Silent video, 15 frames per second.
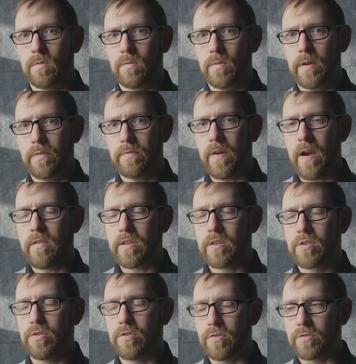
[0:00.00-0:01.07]
We're very
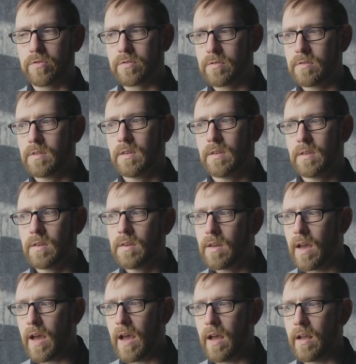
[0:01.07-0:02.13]
good
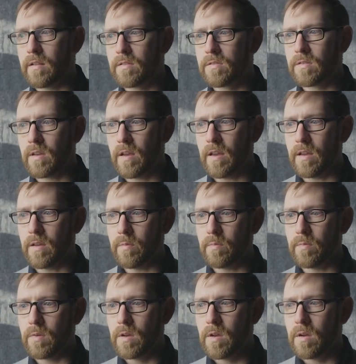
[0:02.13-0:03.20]
at
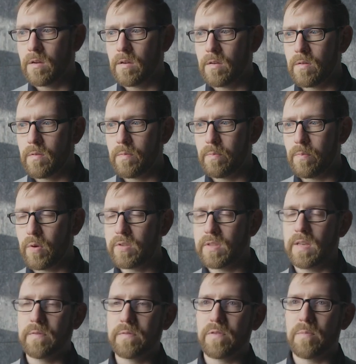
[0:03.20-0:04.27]

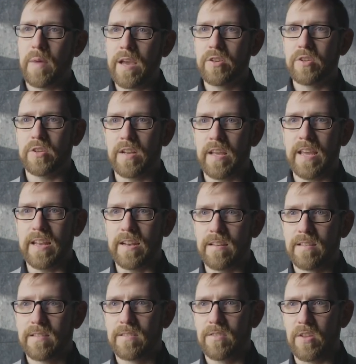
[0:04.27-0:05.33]
putting information
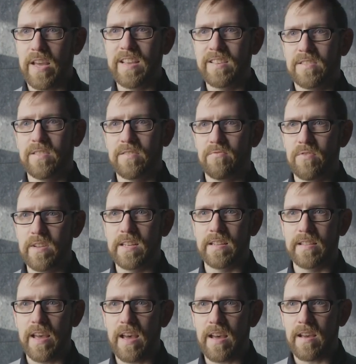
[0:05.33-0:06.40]
in that isn't really
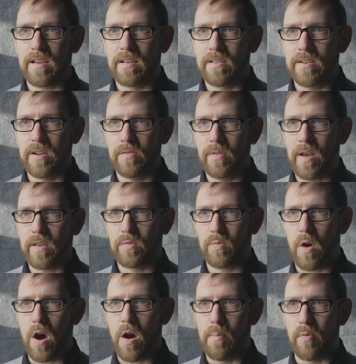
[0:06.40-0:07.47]
there. That's
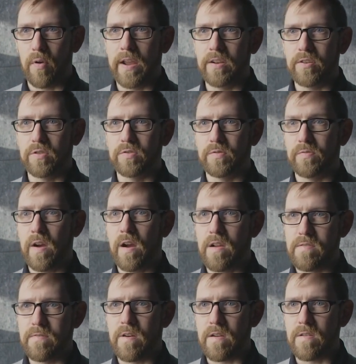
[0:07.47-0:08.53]
what our brain does
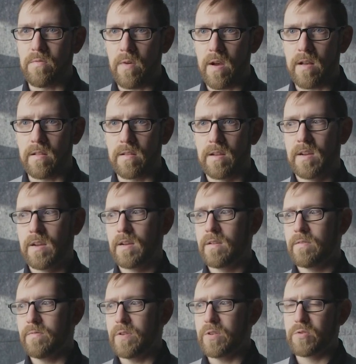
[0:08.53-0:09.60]
very, very well.
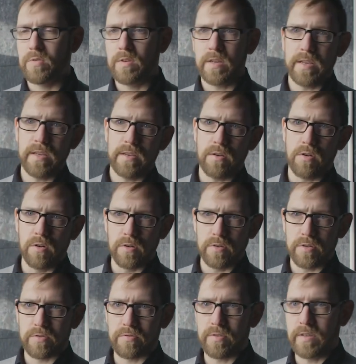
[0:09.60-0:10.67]
Visually,
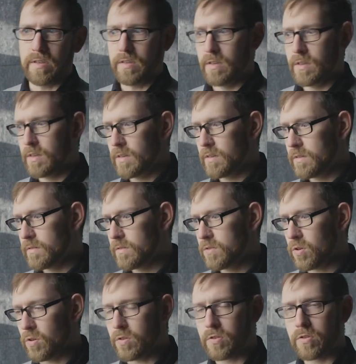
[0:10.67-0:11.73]
auditory,
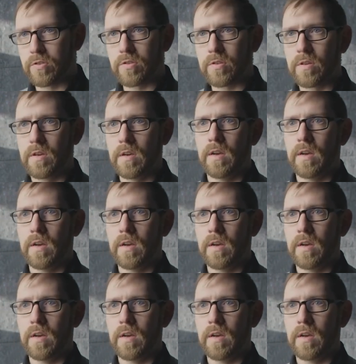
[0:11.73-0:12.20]
touch.